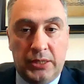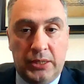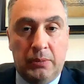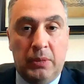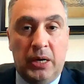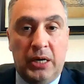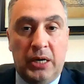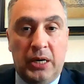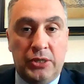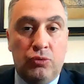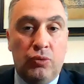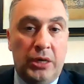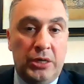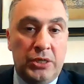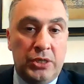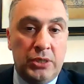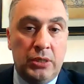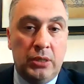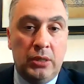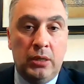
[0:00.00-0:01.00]

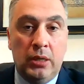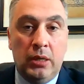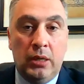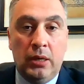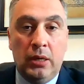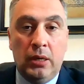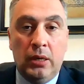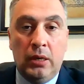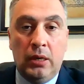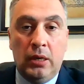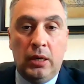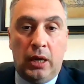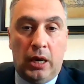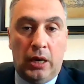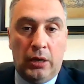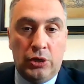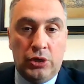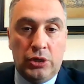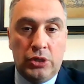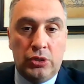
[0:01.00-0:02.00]
Azeris
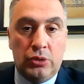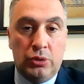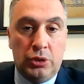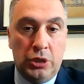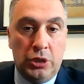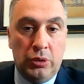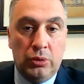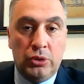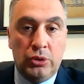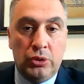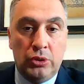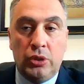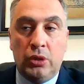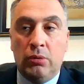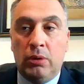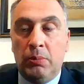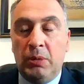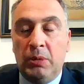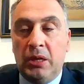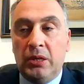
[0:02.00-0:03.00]
energy to EU. So I
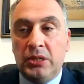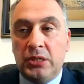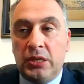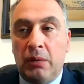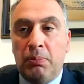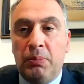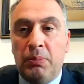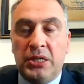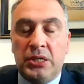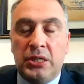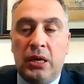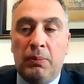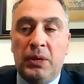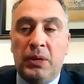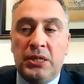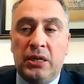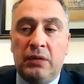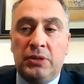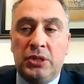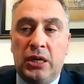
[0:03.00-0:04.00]
mean, step by step,
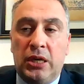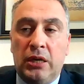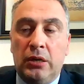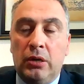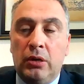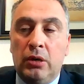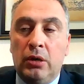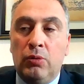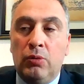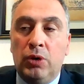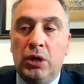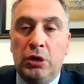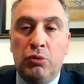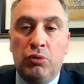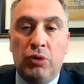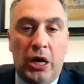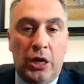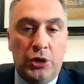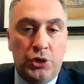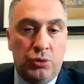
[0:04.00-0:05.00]
as I've said, we're
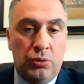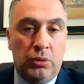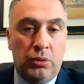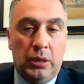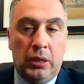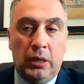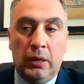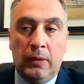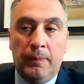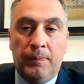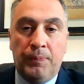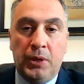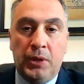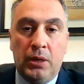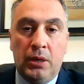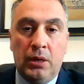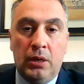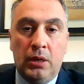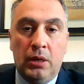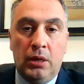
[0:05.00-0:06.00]
gradually
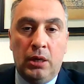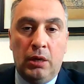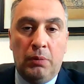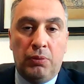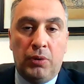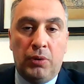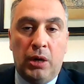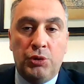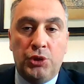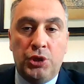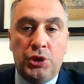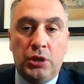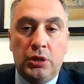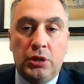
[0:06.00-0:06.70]
approaching